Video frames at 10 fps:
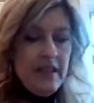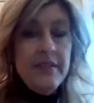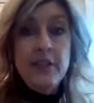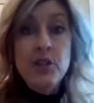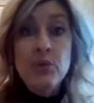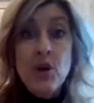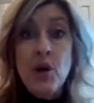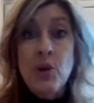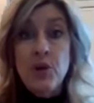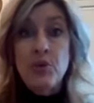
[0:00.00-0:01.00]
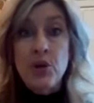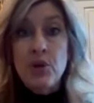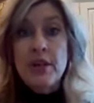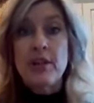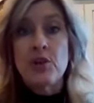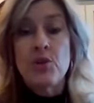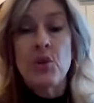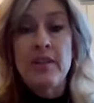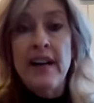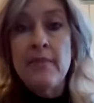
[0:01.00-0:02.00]
And then you're in
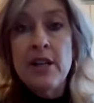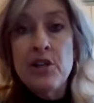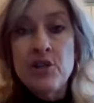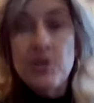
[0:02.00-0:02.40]
control of how much